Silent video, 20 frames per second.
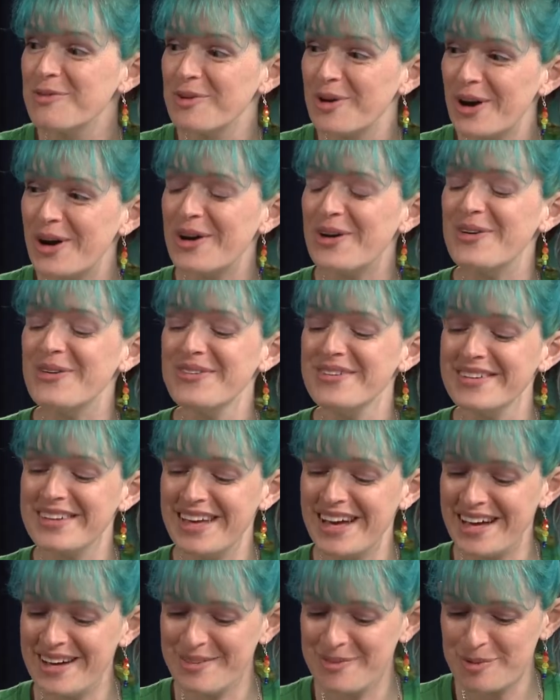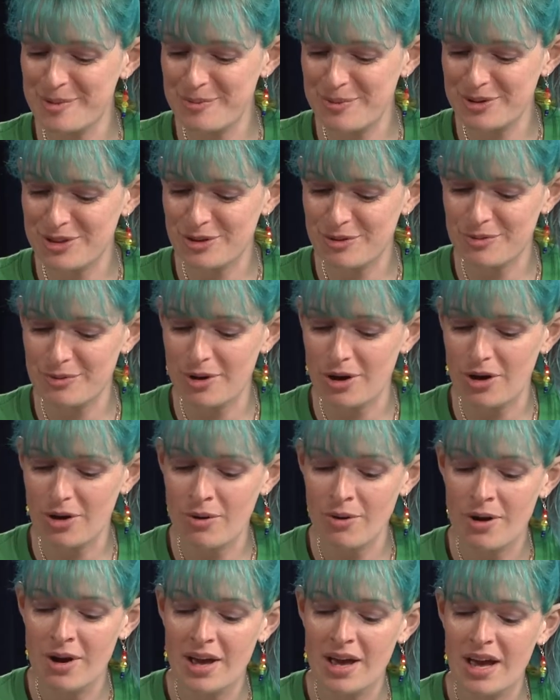row. Yep, we put the
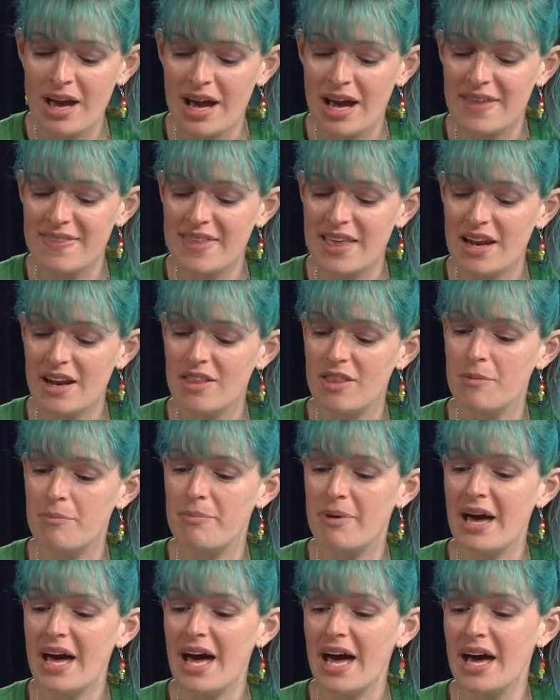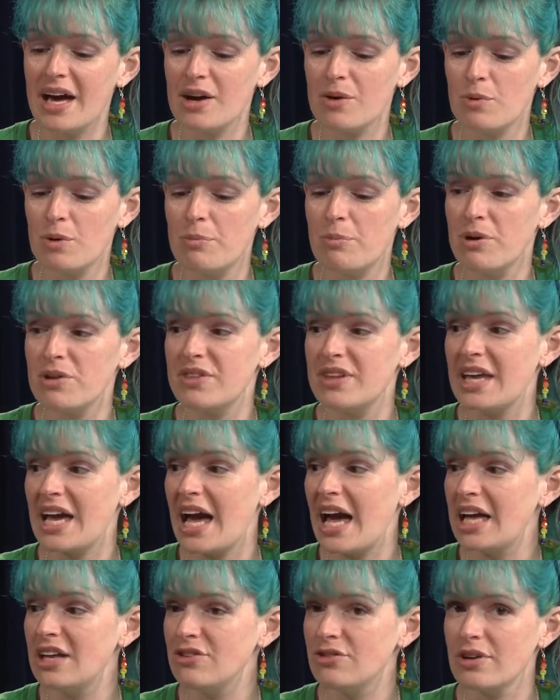row. And then on the back, we put the
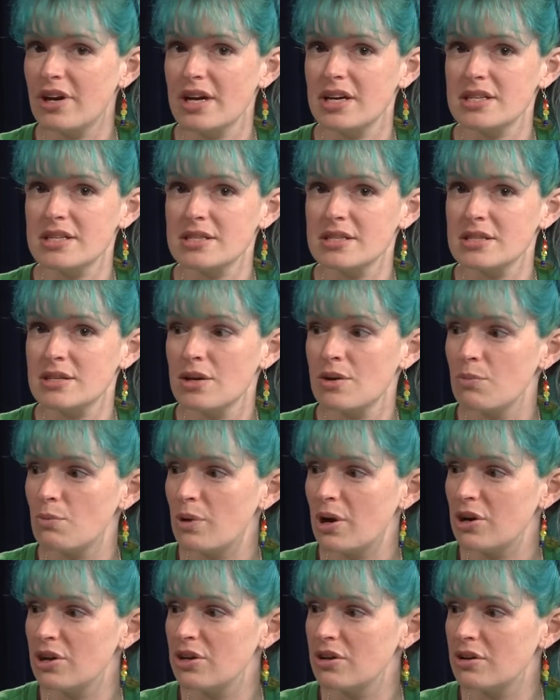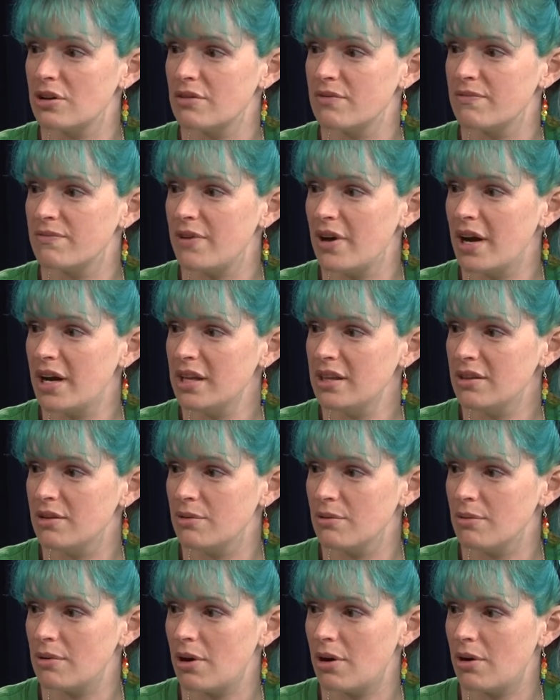address where you can find the
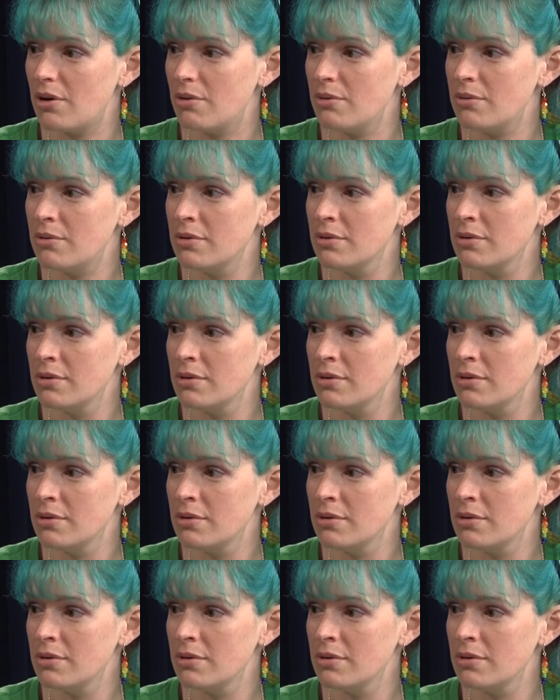row